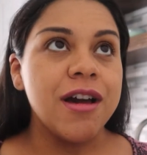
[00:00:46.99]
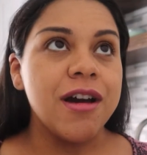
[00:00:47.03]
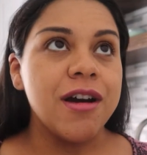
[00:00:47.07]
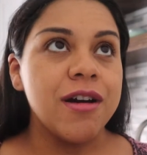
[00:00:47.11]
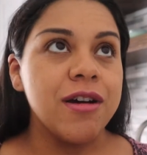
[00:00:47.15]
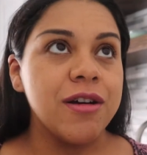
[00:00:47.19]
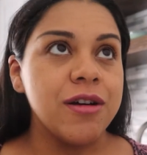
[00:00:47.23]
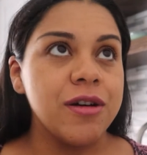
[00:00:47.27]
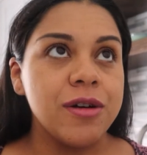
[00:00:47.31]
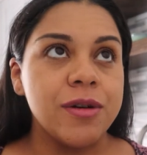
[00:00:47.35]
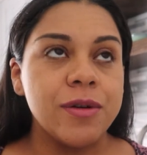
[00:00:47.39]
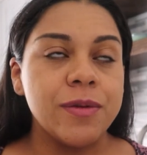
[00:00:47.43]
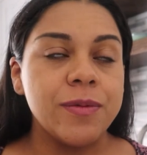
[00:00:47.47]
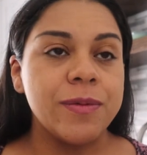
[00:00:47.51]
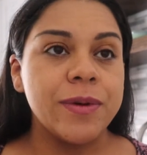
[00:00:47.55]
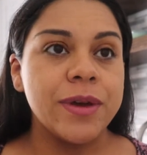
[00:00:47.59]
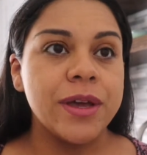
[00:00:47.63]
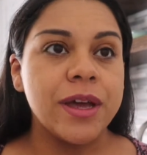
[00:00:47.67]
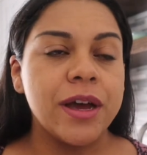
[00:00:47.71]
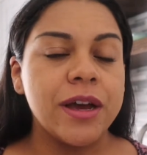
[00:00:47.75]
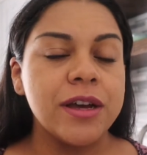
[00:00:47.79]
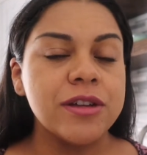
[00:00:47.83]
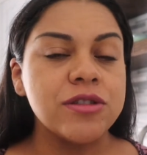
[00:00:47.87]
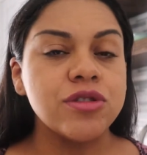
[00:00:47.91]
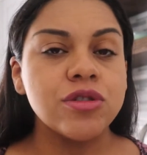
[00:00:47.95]
Oh my
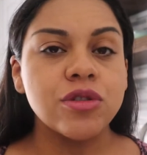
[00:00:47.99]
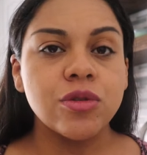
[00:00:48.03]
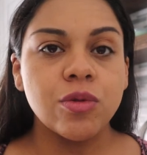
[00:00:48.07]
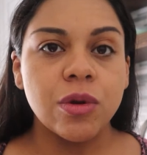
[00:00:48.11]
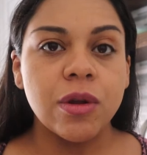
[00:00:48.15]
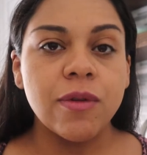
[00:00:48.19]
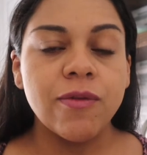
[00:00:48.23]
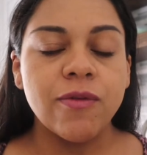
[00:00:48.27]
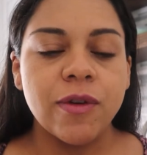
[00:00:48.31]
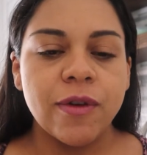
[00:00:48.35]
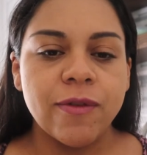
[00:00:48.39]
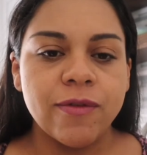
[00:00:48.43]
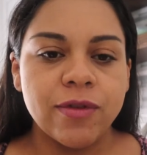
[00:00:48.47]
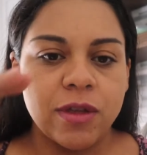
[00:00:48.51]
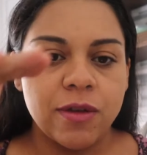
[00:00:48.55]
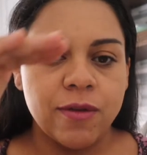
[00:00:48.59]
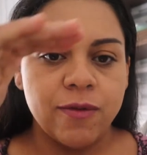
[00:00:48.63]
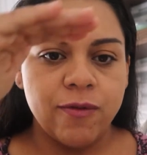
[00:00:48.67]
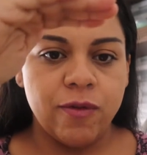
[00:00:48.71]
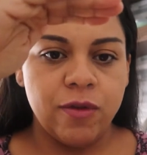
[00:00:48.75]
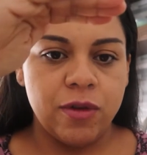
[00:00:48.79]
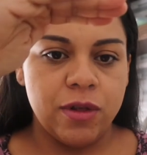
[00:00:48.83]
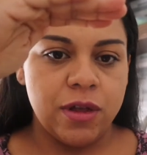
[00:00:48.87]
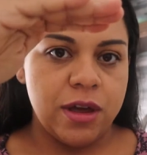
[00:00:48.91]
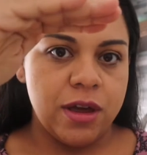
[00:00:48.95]
god, it's $3.50
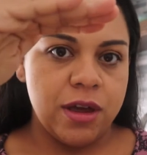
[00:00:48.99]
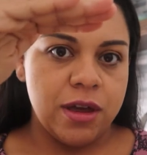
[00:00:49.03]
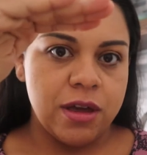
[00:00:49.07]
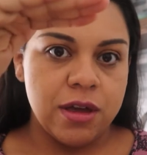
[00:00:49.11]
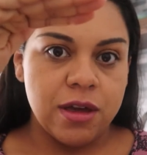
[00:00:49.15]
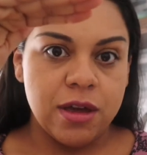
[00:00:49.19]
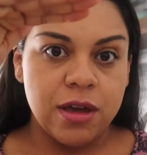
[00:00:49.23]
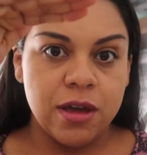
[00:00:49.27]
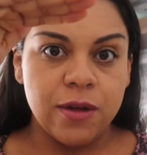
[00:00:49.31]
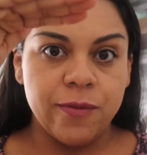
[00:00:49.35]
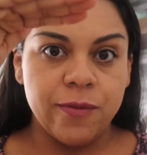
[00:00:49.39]
for like